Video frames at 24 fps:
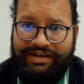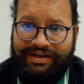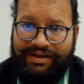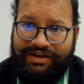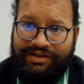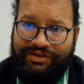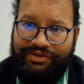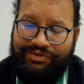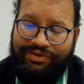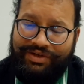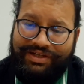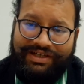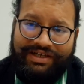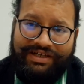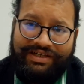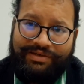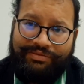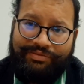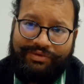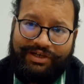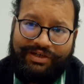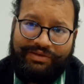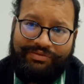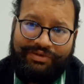you will get
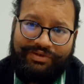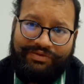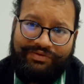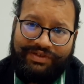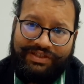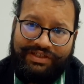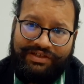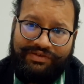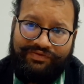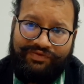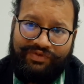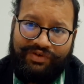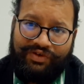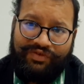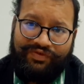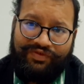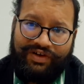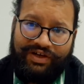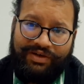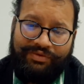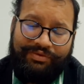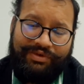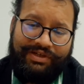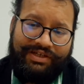apartment within 4 or
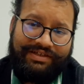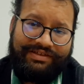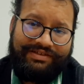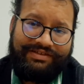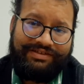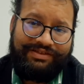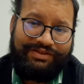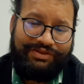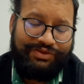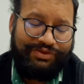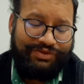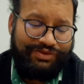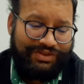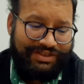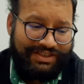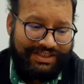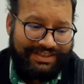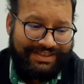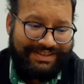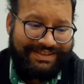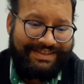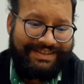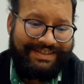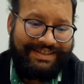5 days. You
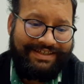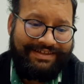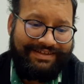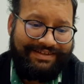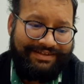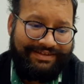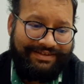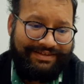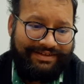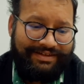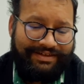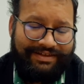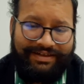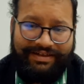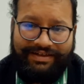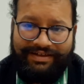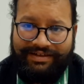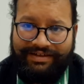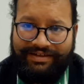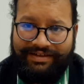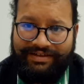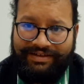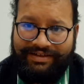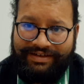just tell
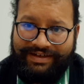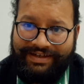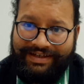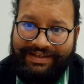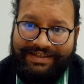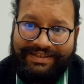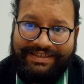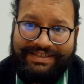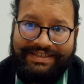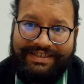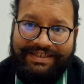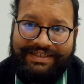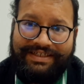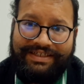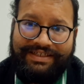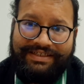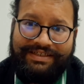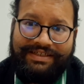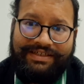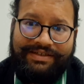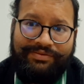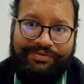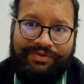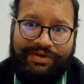real estate
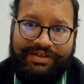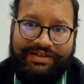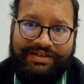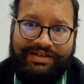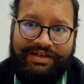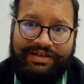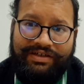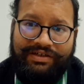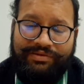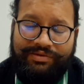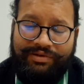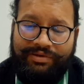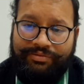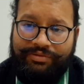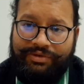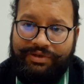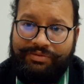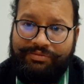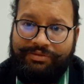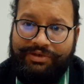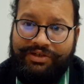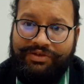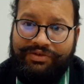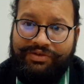agent what kind of
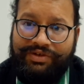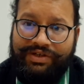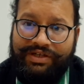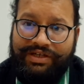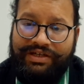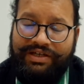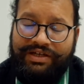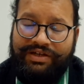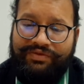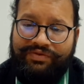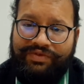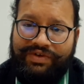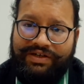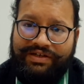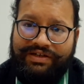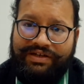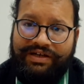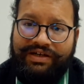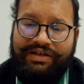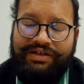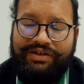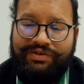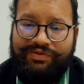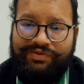apartment you need and what
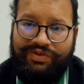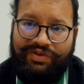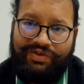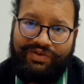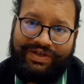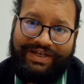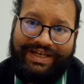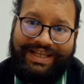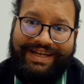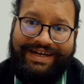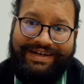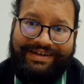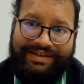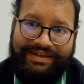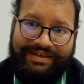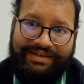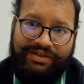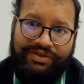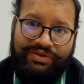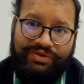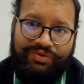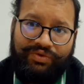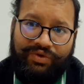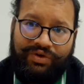kind of locality
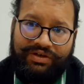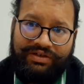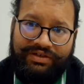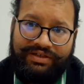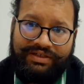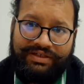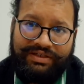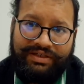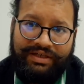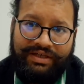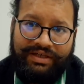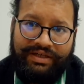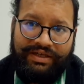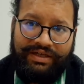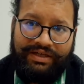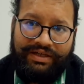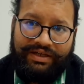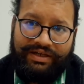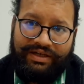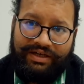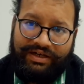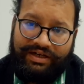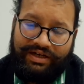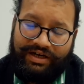you want
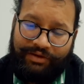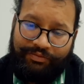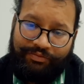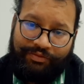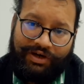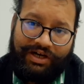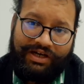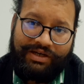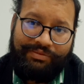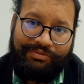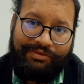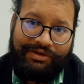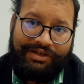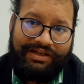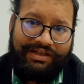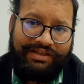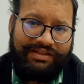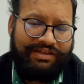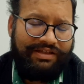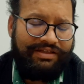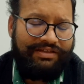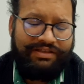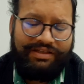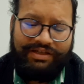apartment,
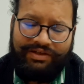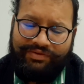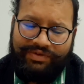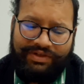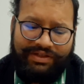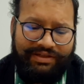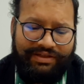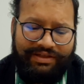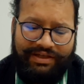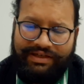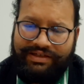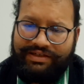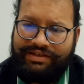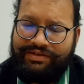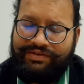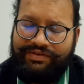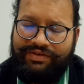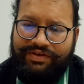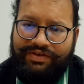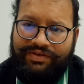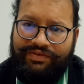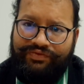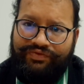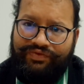and then they will like
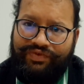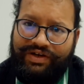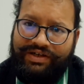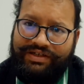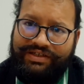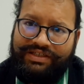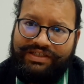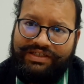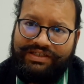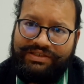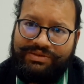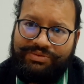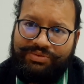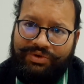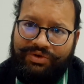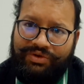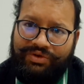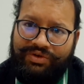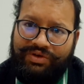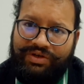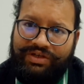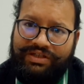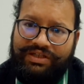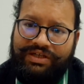find things
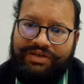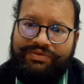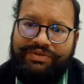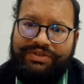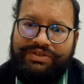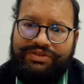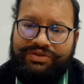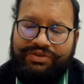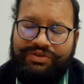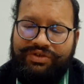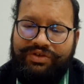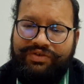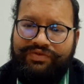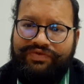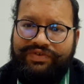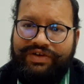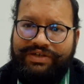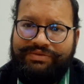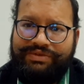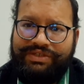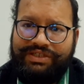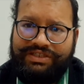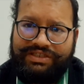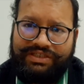for you, and they will show you
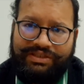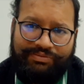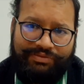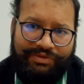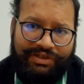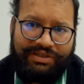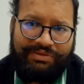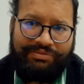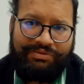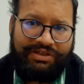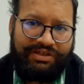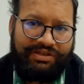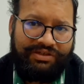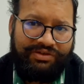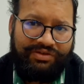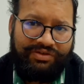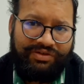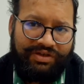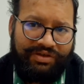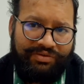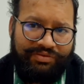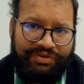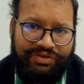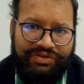5-6 apartment, and
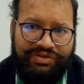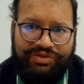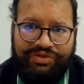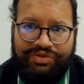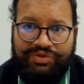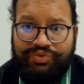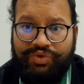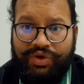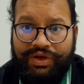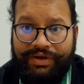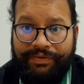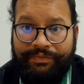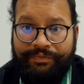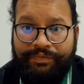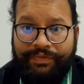you have to choose one.